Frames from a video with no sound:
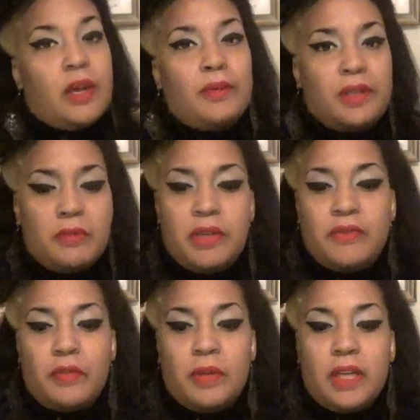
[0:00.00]
you what that means
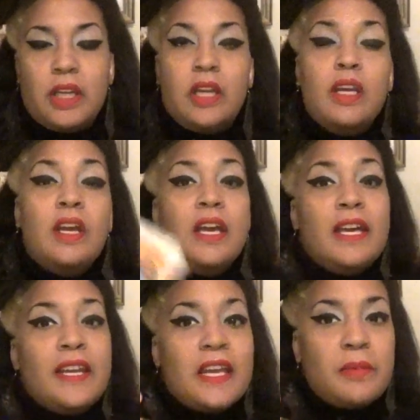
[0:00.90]
for me.
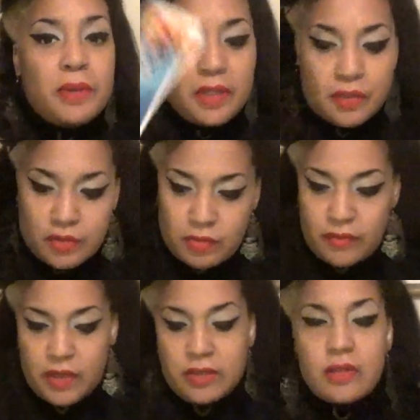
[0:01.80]
And the Eight of Pentacles
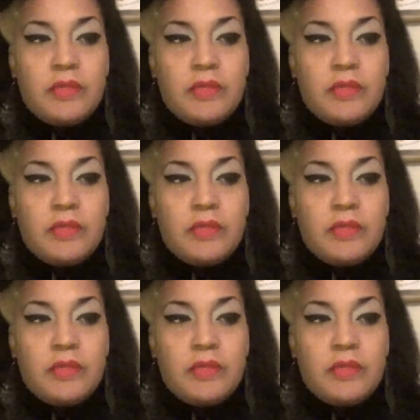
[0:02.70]
reversed.